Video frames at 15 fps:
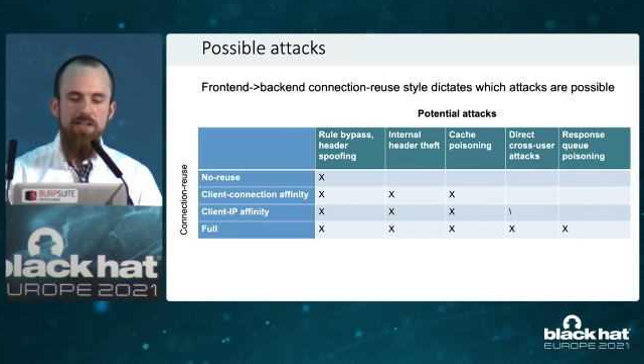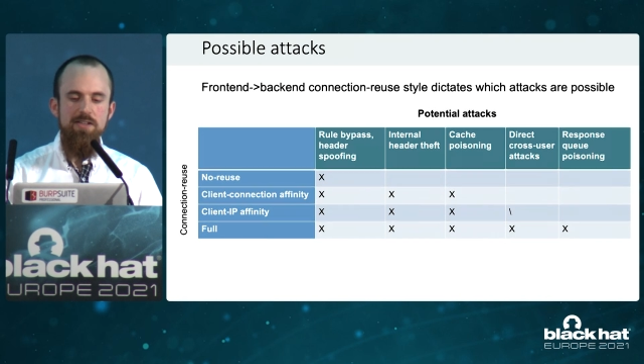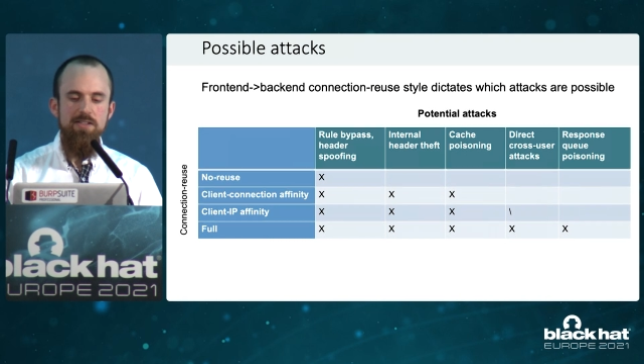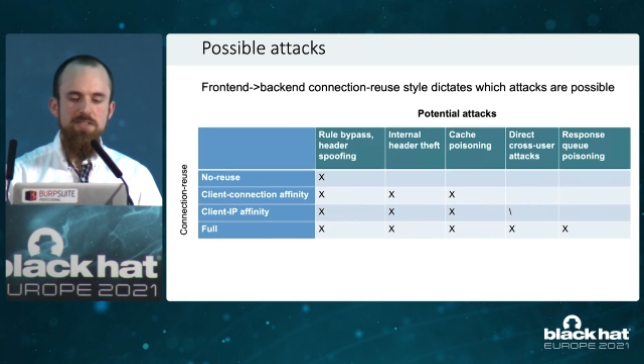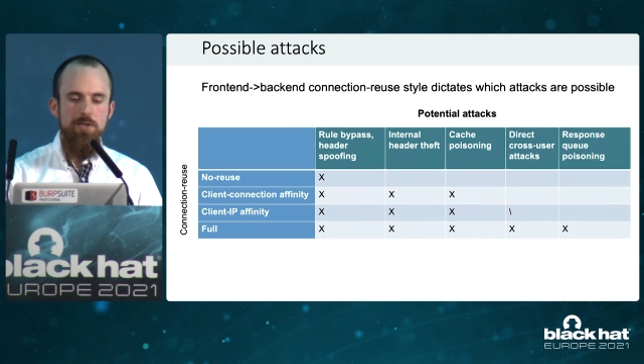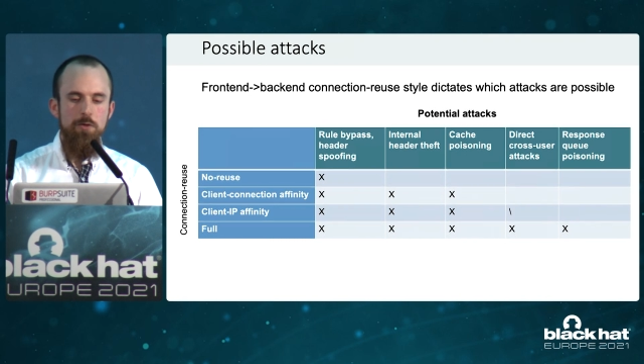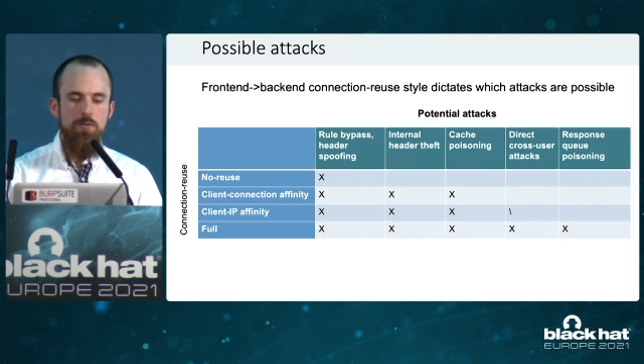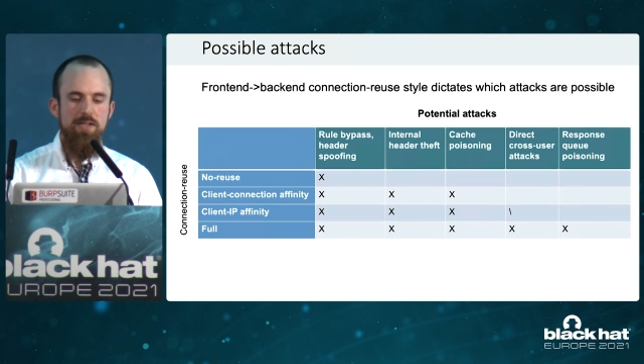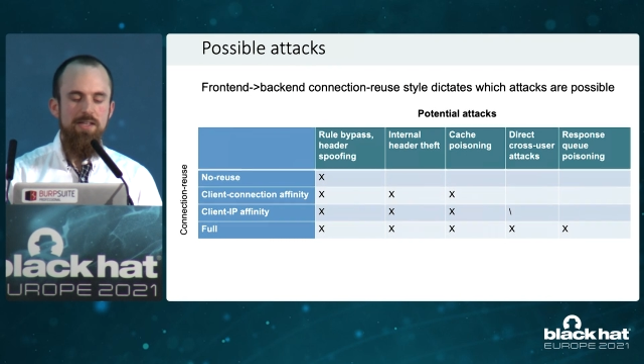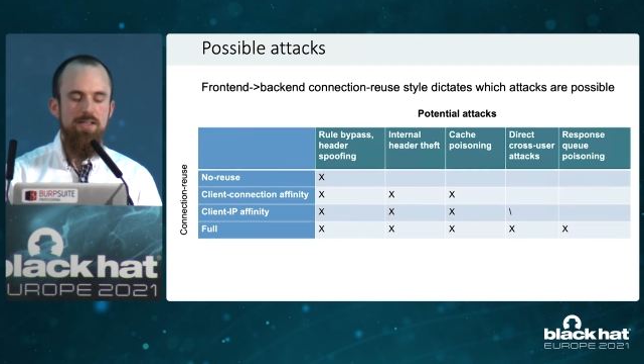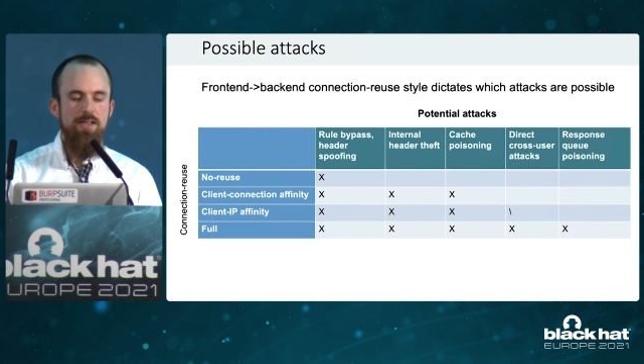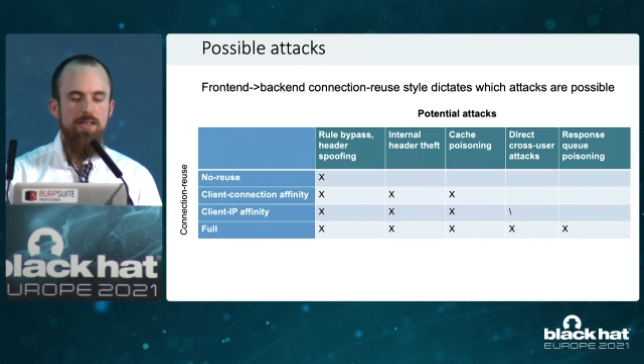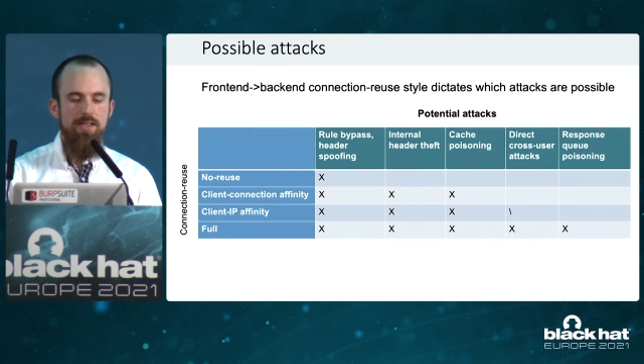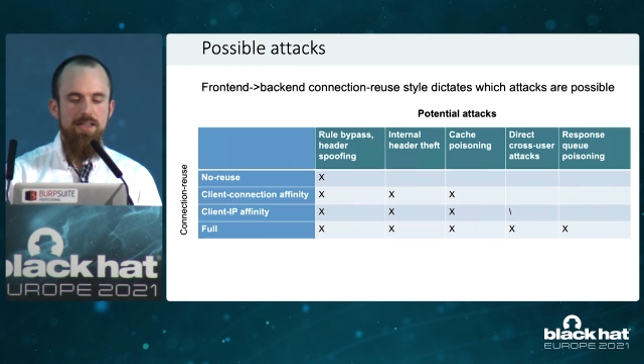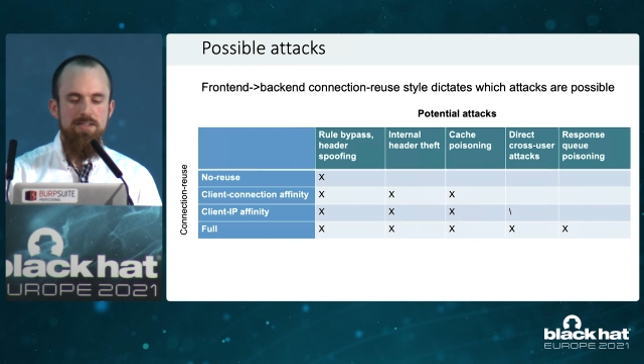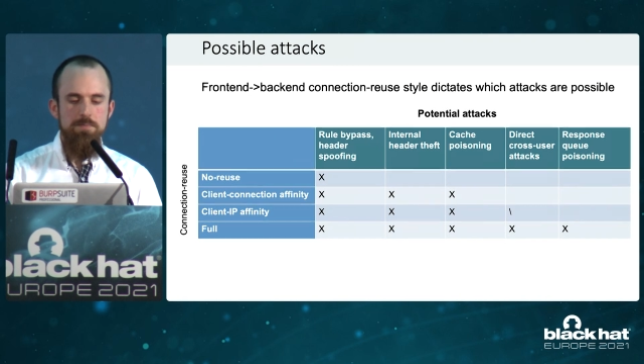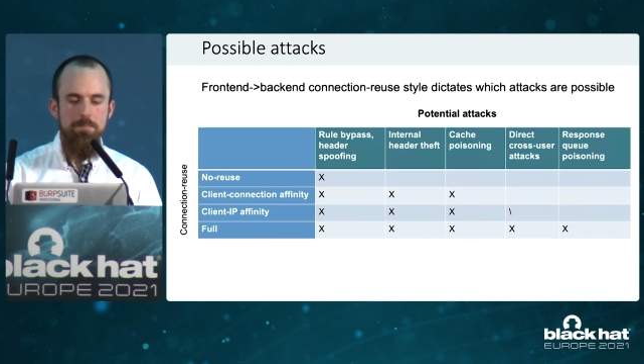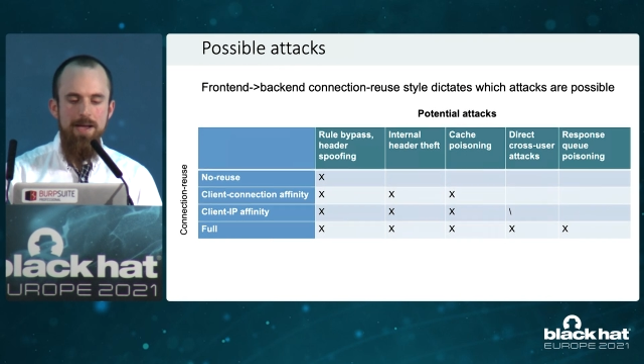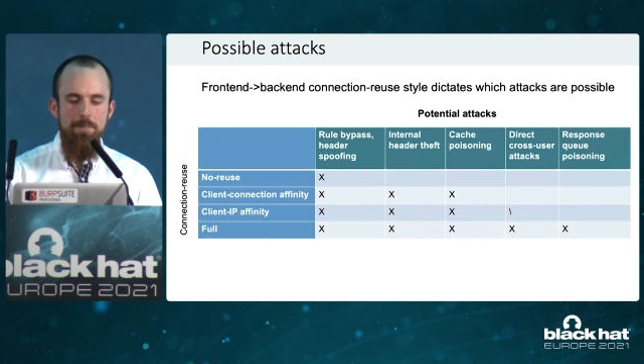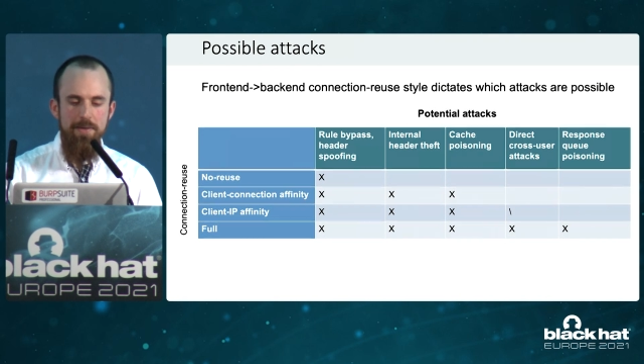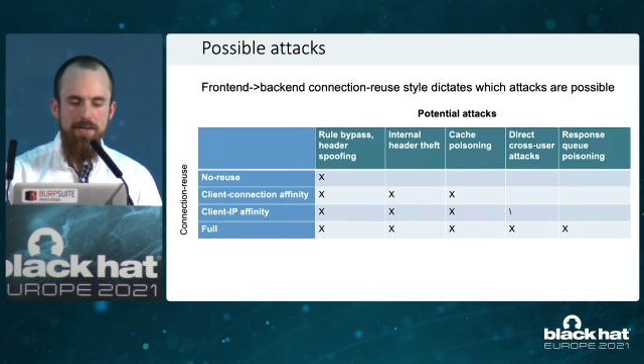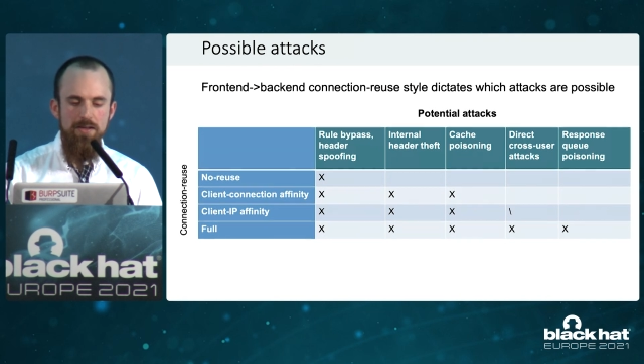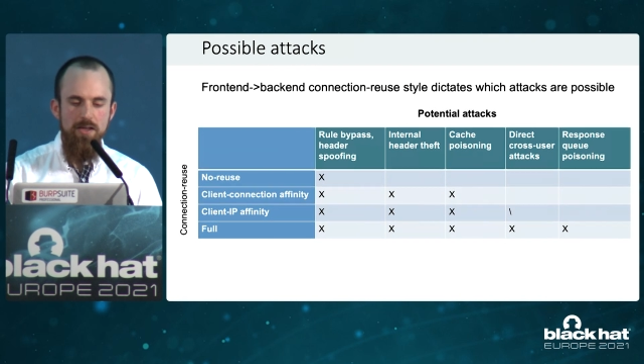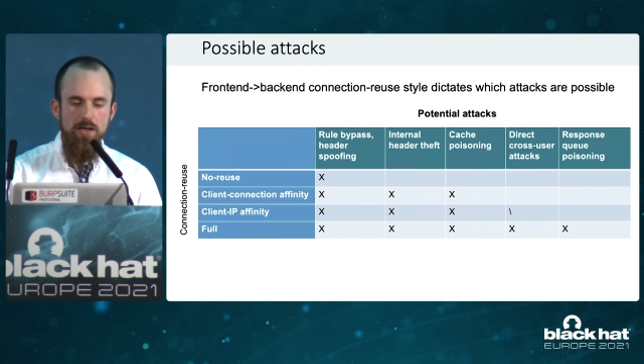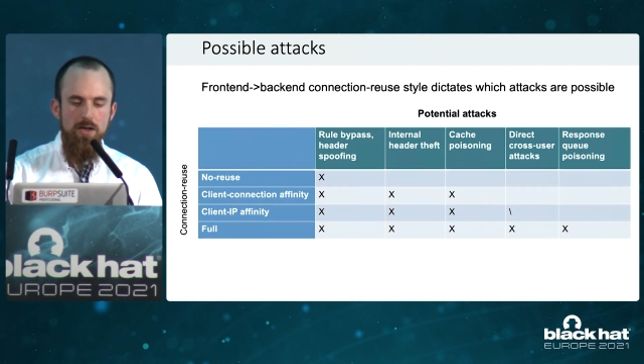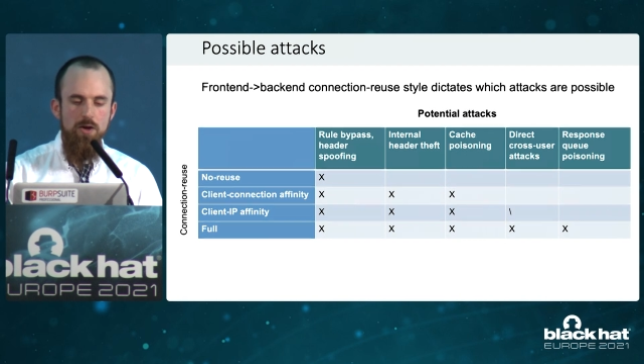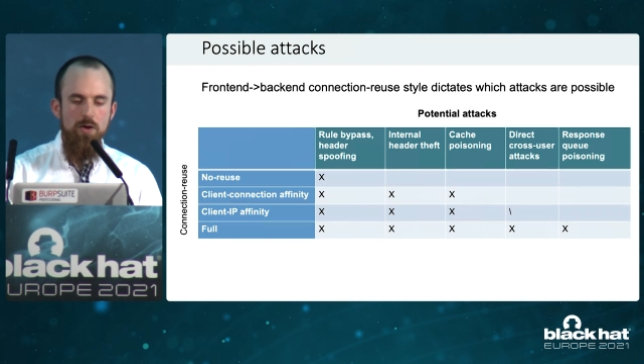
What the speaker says: end is mapping